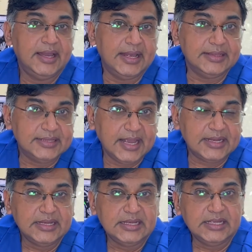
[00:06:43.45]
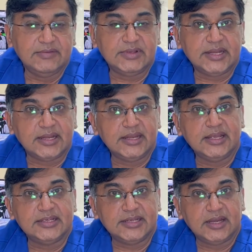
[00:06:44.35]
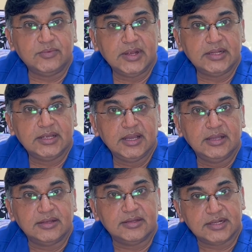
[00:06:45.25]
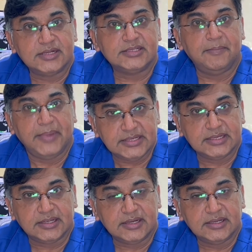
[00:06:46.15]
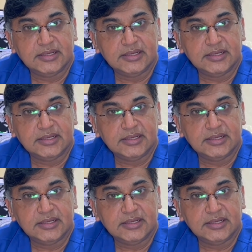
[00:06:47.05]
And then if the technique is done well, the results are magical.